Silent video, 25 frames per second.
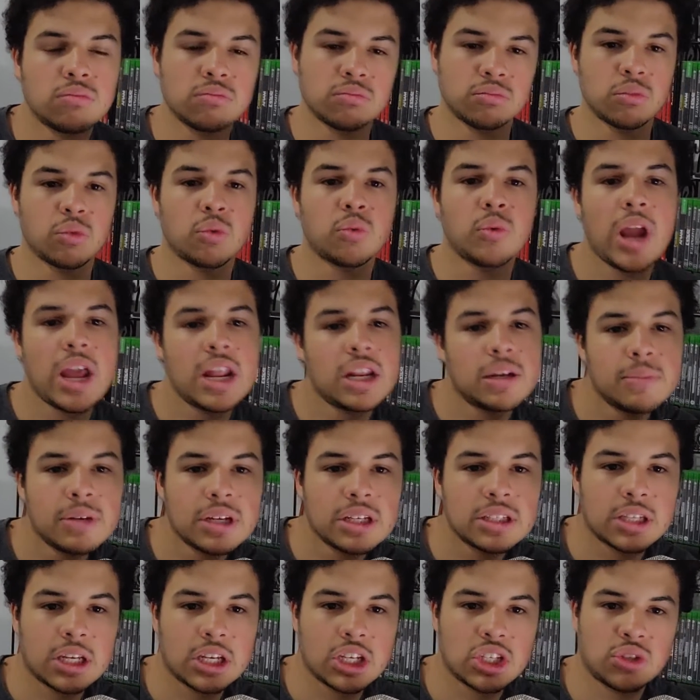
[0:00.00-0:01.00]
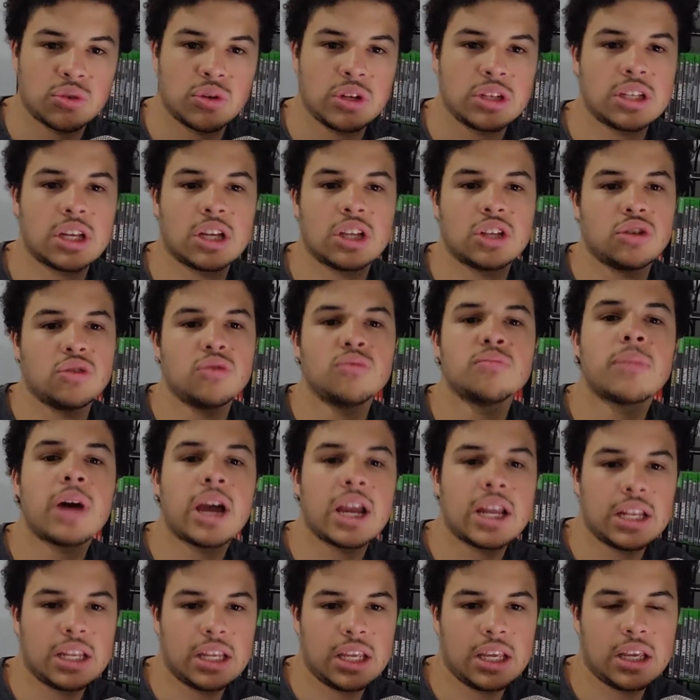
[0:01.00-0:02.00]
random accessories that you
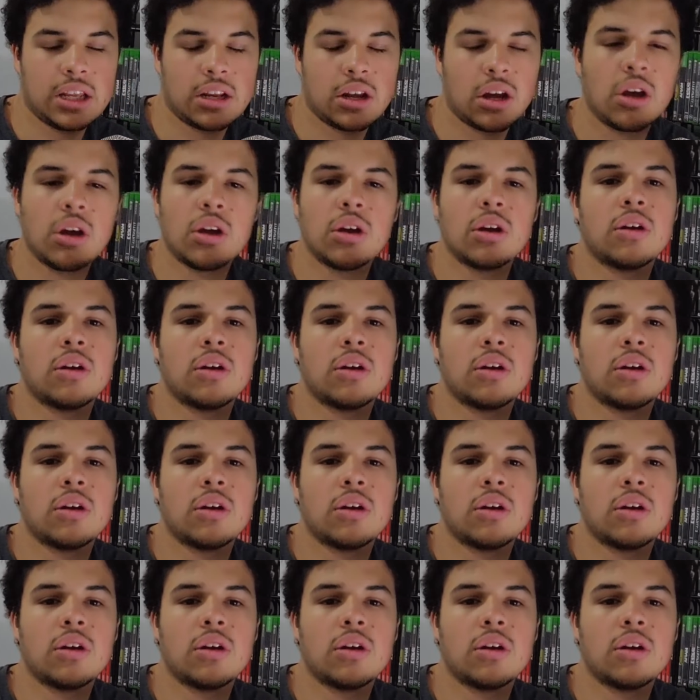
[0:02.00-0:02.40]
might need